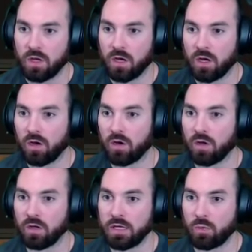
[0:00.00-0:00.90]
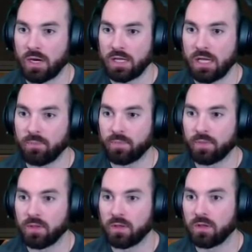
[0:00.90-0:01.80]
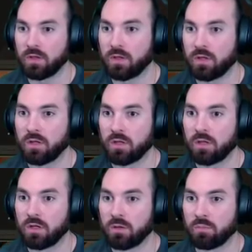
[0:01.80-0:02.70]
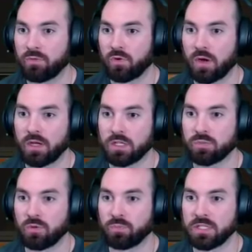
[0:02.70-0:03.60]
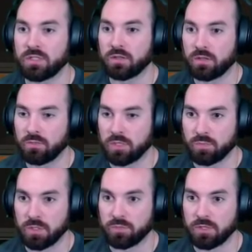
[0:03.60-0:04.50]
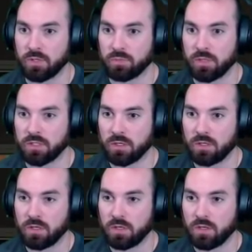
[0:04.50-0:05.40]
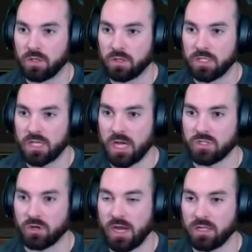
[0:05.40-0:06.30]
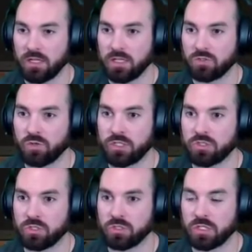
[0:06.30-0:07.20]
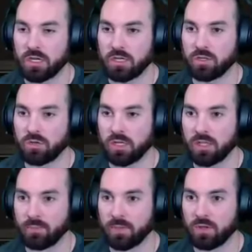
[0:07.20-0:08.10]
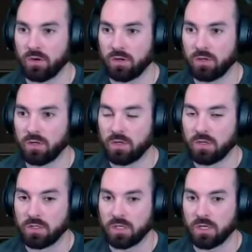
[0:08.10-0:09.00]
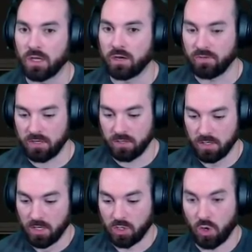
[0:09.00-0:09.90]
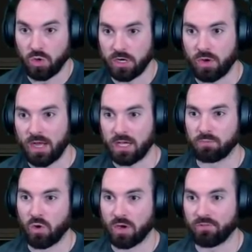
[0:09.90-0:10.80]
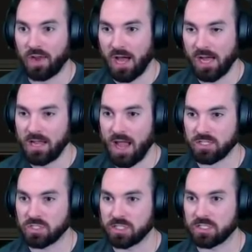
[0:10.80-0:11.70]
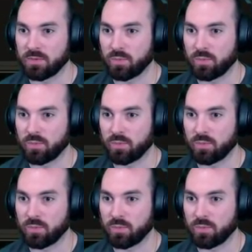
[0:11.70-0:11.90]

Oh, get what I can. Before I explode, please. Please, please, please, please, please. These guys are alien creatures and I don't like them at all. Get out of here. Go to dragon mode and fly! Yes!